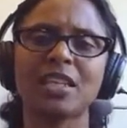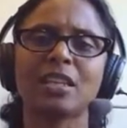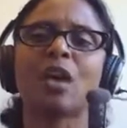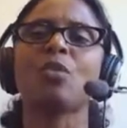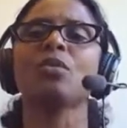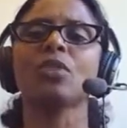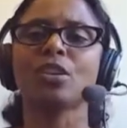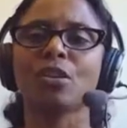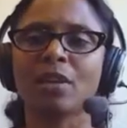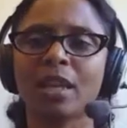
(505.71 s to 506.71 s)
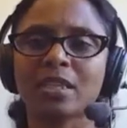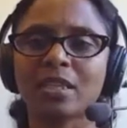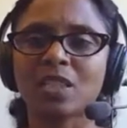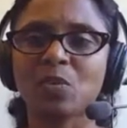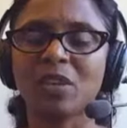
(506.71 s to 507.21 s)
And now you know
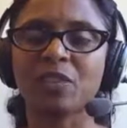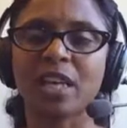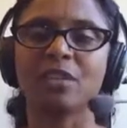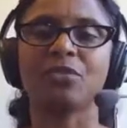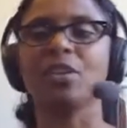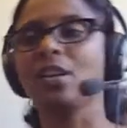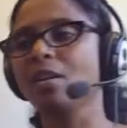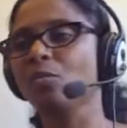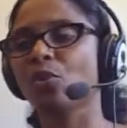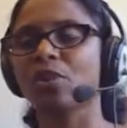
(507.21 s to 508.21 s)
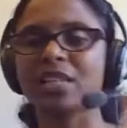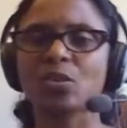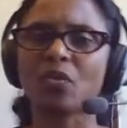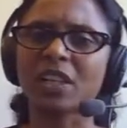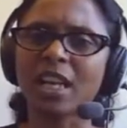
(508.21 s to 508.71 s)
as as we've kind of
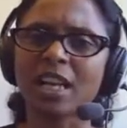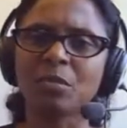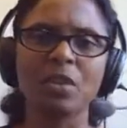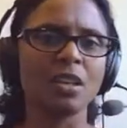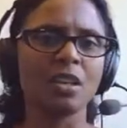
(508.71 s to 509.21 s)
progressed over time,